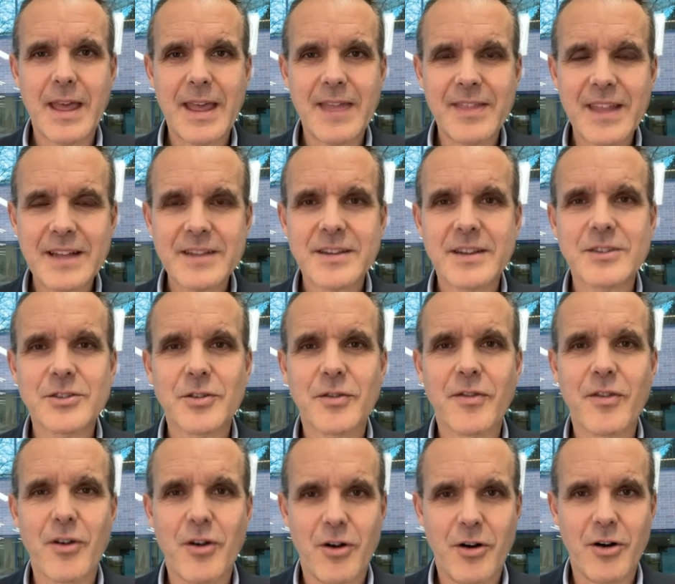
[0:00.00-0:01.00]
And that sense
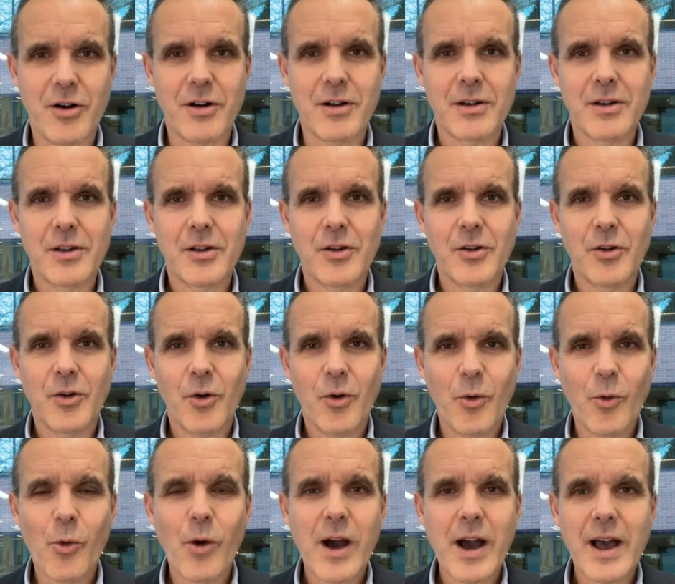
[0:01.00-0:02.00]
of awe,
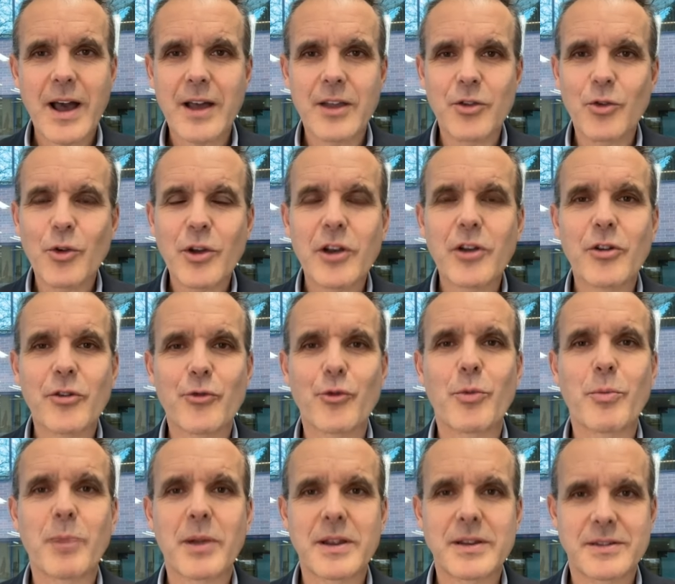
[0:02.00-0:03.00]
why you cannot
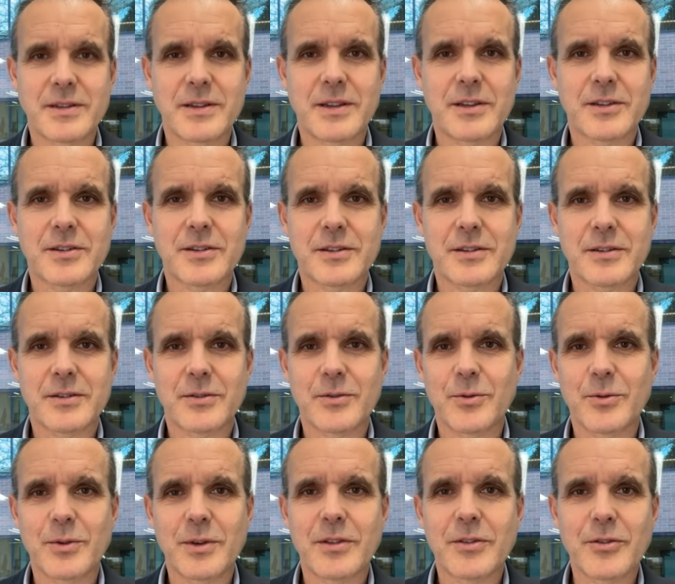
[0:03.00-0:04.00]
replace this
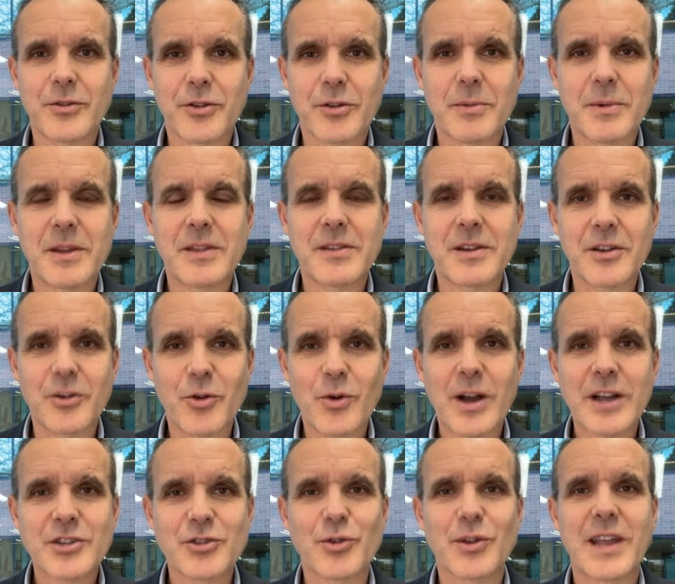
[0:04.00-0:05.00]
with a documentary. You
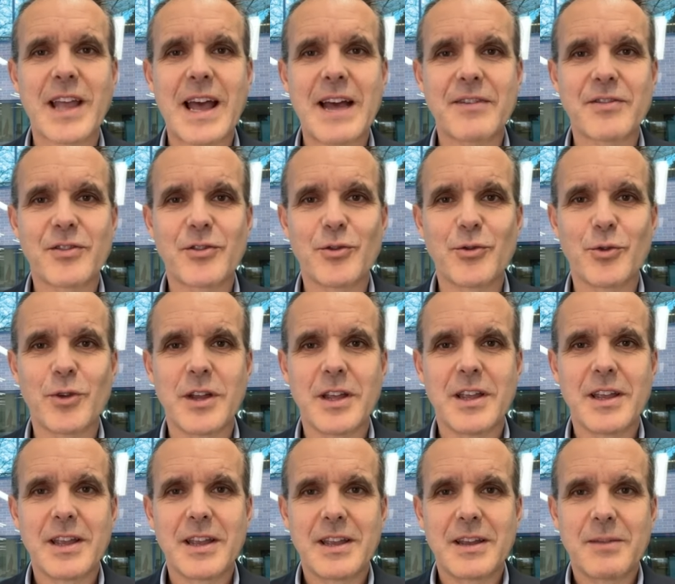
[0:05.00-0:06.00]
actually have to
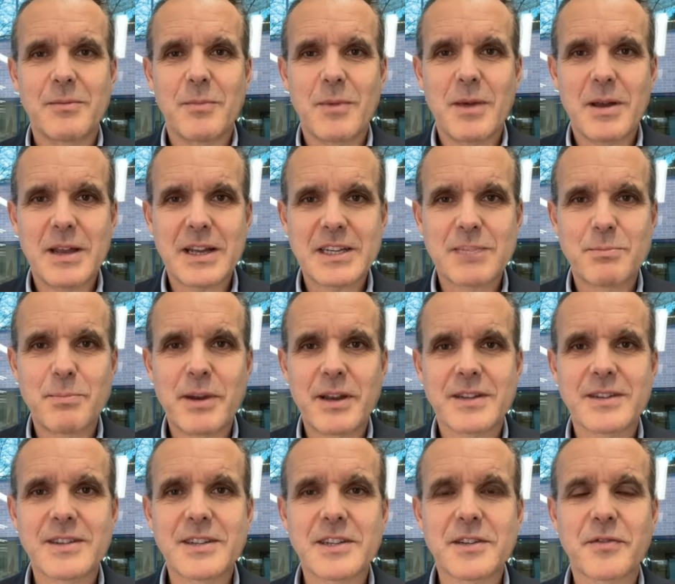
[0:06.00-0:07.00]

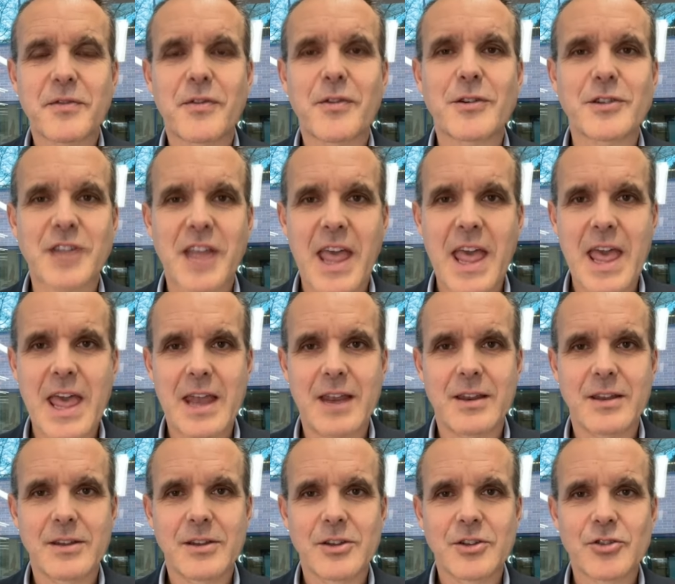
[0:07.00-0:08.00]
experience this
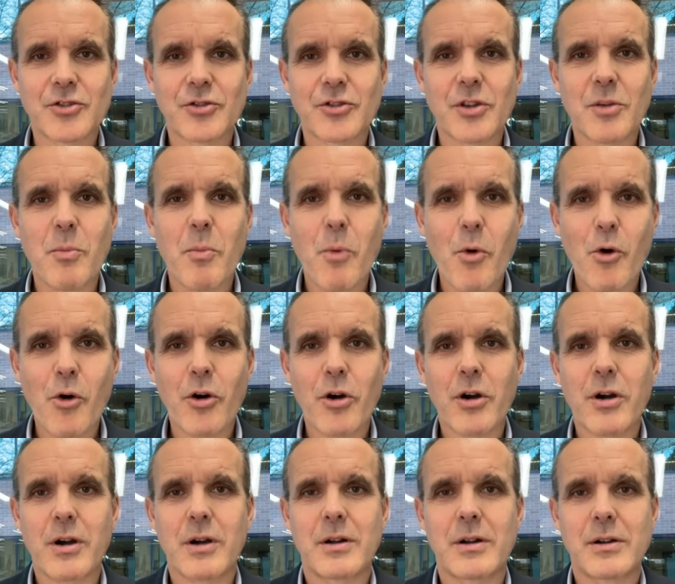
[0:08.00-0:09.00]
firsthand. So the
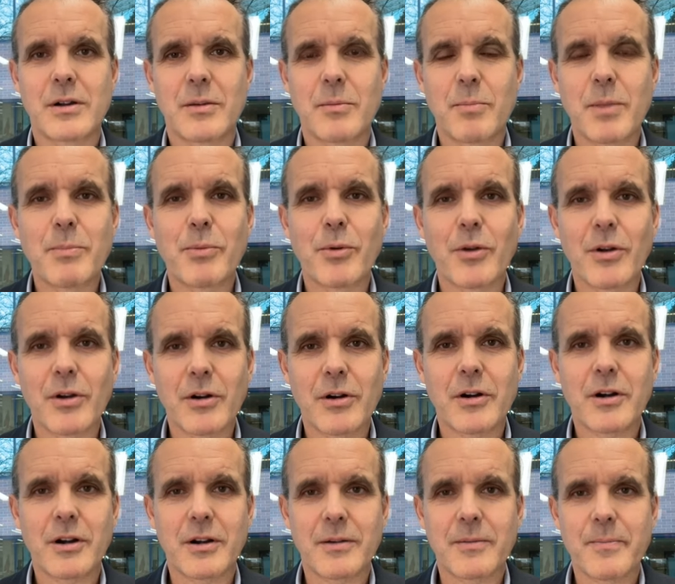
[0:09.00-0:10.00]
more people
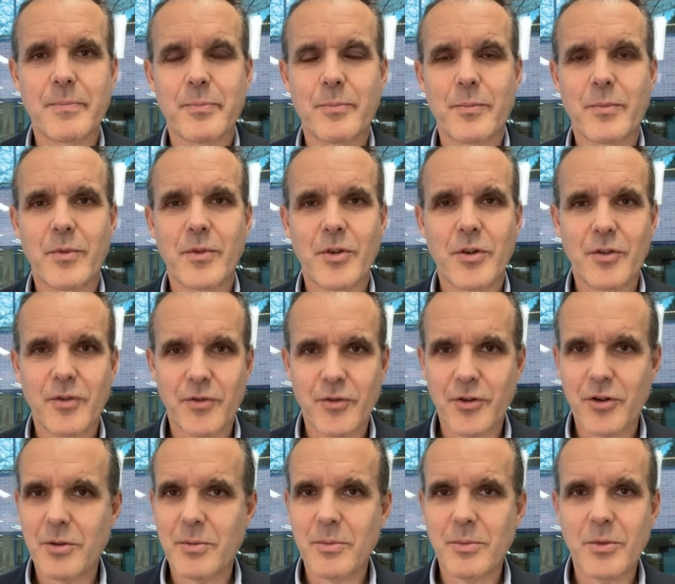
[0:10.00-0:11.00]
learn
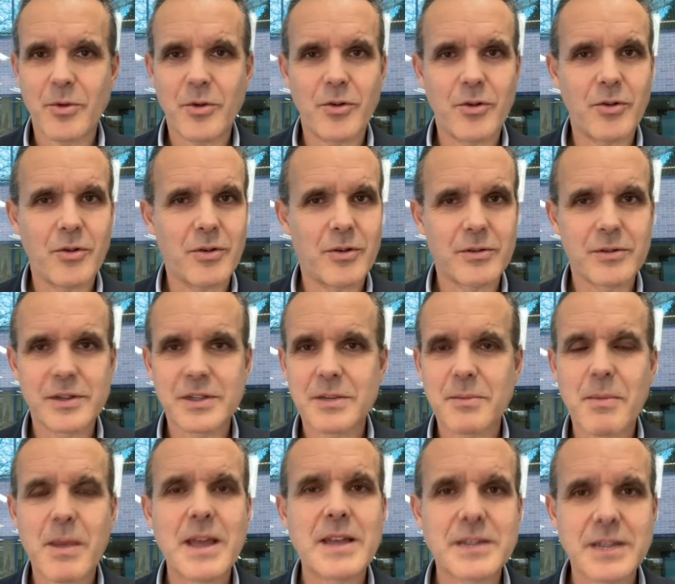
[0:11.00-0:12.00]
from all this
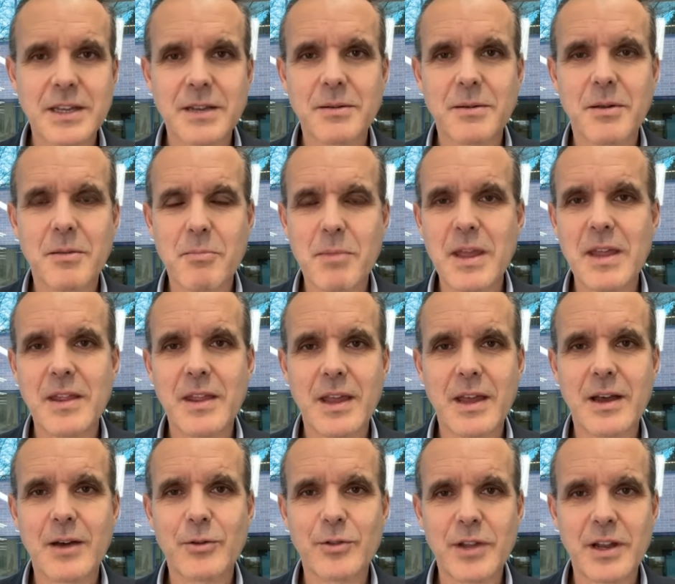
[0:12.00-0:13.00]
amazing
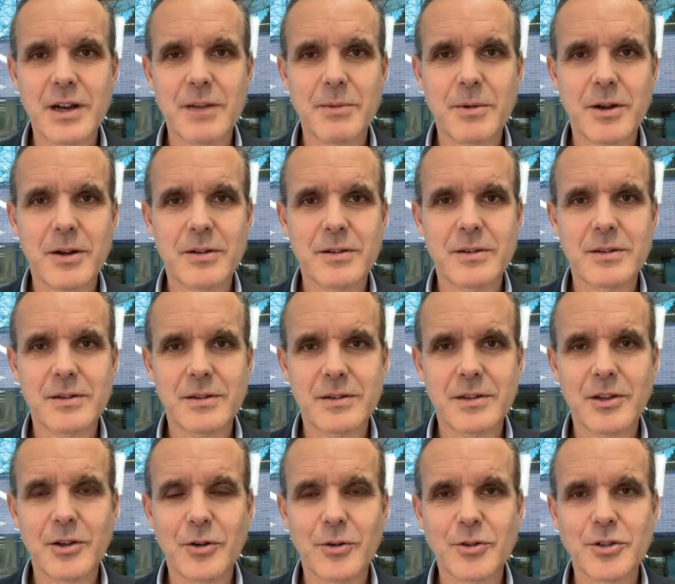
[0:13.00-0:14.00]
media out there about
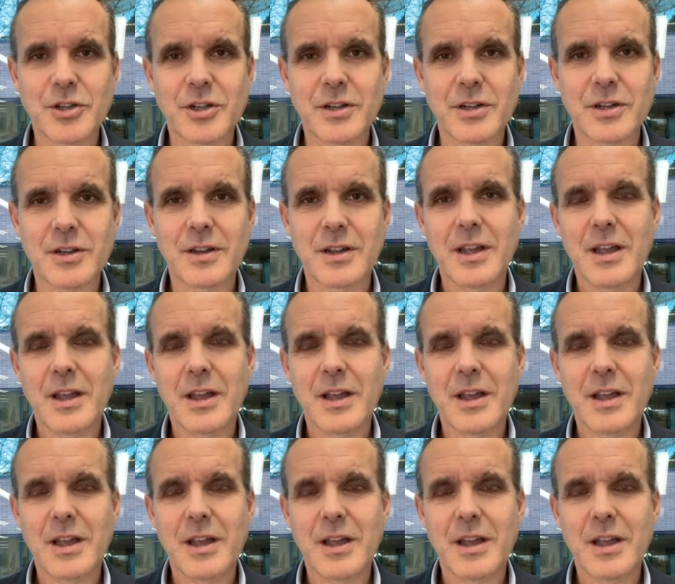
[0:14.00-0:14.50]
the ocean.